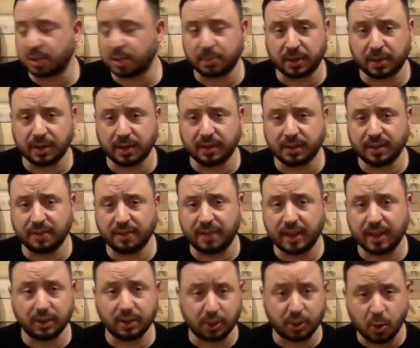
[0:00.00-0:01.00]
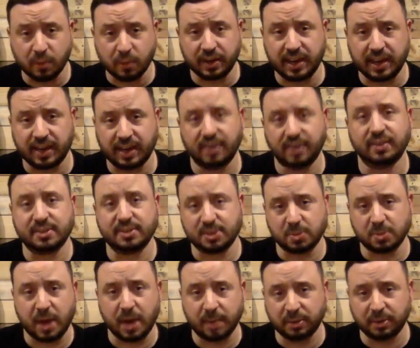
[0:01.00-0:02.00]
So I'm going to, if I look over here, this
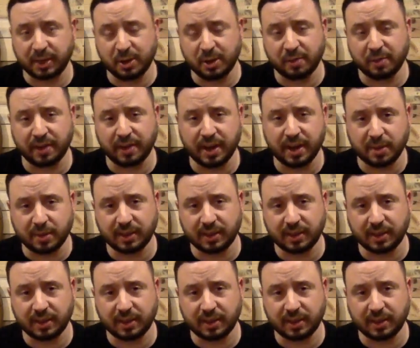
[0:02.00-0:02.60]
is why I'm looking over here.